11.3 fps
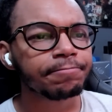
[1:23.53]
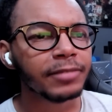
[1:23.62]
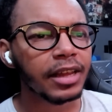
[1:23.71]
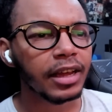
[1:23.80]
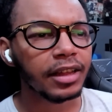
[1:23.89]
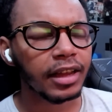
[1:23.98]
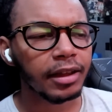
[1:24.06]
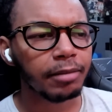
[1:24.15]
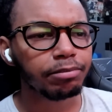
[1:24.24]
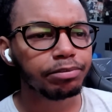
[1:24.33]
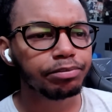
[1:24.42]
Yeah, I,
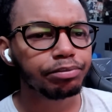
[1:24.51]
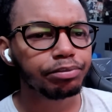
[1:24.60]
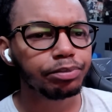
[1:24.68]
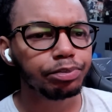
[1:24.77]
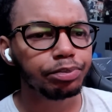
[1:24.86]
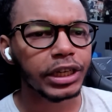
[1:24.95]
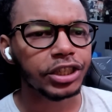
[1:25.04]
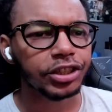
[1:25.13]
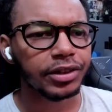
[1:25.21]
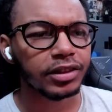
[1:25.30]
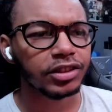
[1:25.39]
am pretty
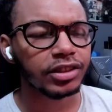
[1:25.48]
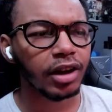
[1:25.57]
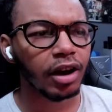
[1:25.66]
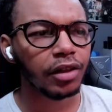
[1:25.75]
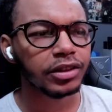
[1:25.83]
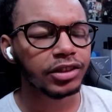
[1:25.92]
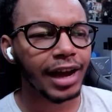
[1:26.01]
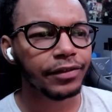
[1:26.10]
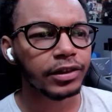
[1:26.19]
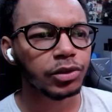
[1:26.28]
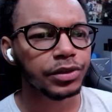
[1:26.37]
sure the all the
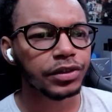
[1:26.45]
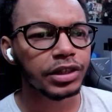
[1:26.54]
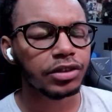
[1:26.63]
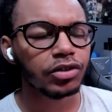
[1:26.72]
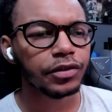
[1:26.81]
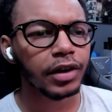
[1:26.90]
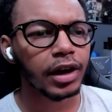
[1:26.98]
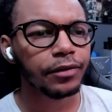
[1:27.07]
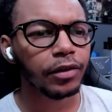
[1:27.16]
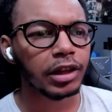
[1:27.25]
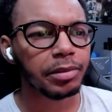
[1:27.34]
Jaffas we've seen so far
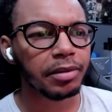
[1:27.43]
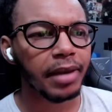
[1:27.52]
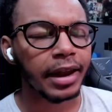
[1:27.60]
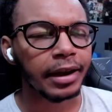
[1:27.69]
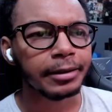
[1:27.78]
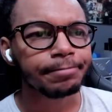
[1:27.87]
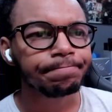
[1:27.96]
have only been men.